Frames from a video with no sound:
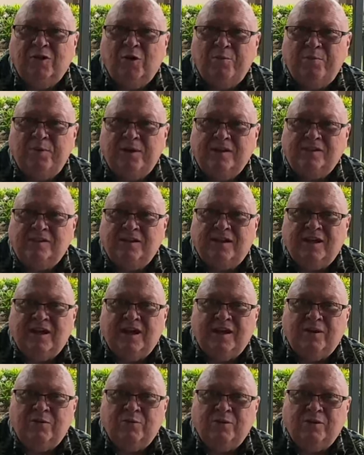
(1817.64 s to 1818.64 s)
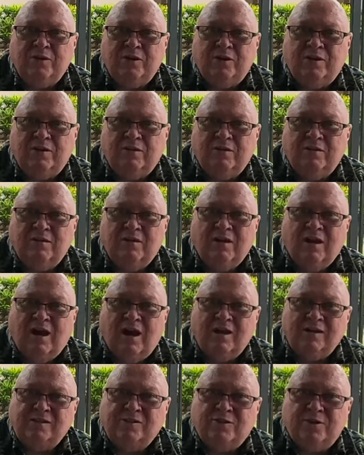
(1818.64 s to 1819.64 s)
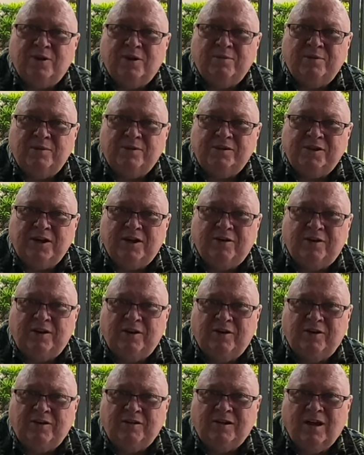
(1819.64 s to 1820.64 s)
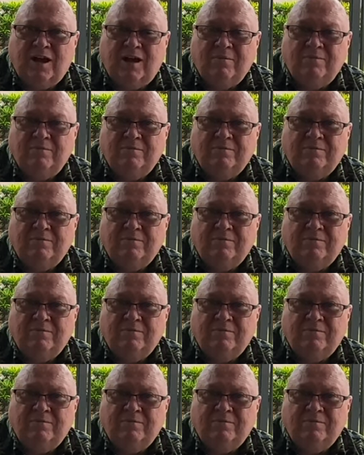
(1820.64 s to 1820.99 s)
piece of cake with a ice cream and cherry on top.